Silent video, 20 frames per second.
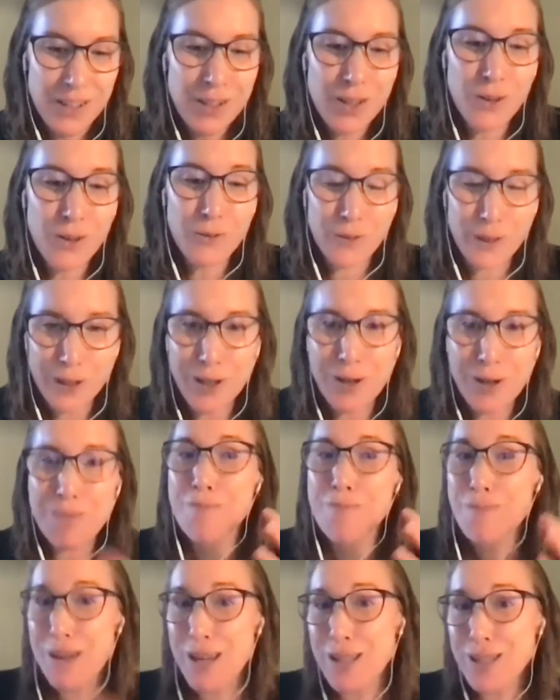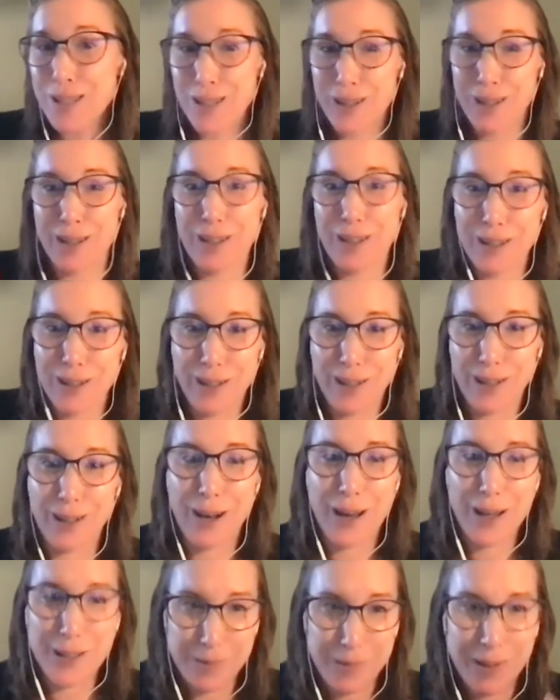Vera meets her
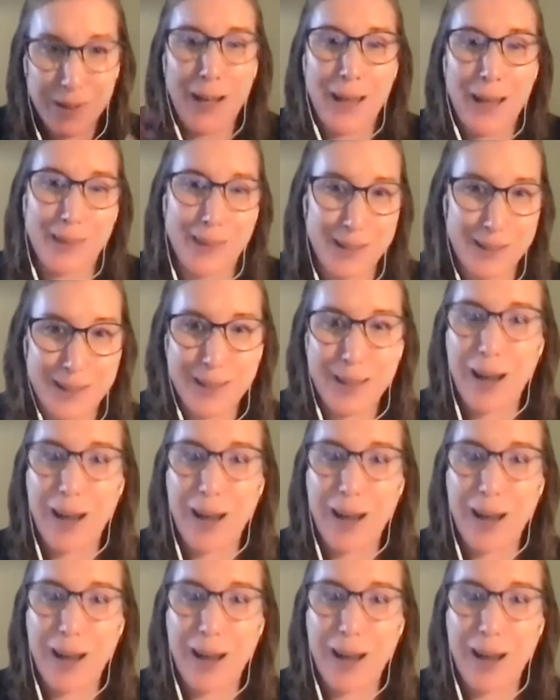husband at this